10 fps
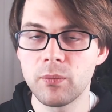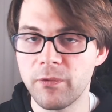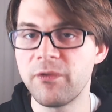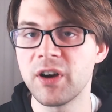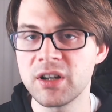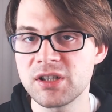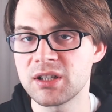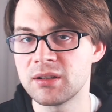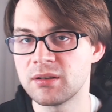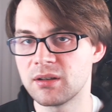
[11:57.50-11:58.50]

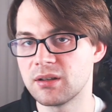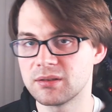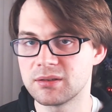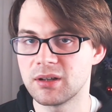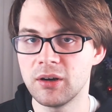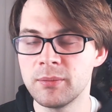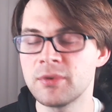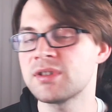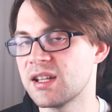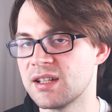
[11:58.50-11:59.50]
function almost
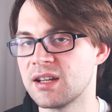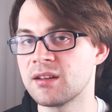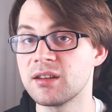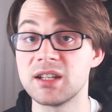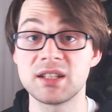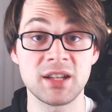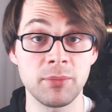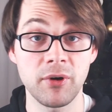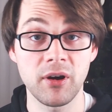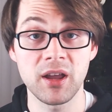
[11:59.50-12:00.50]
identically to
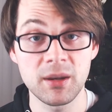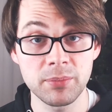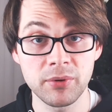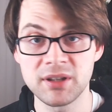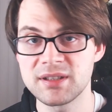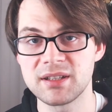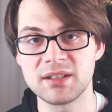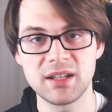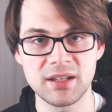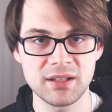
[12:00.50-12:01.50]
temporary hit points in
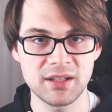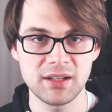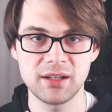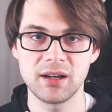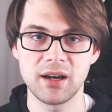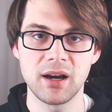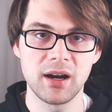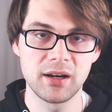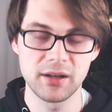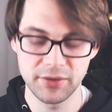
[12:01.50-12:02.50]
D&D.
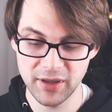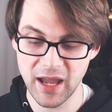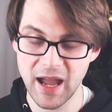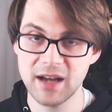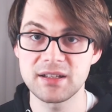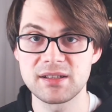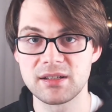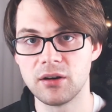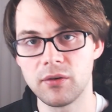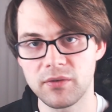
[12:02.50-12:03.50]
They act as an
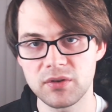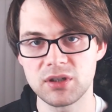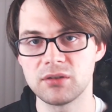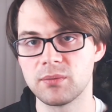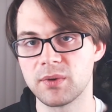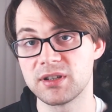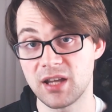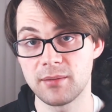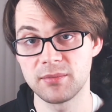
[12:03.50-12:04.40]
overshield where damage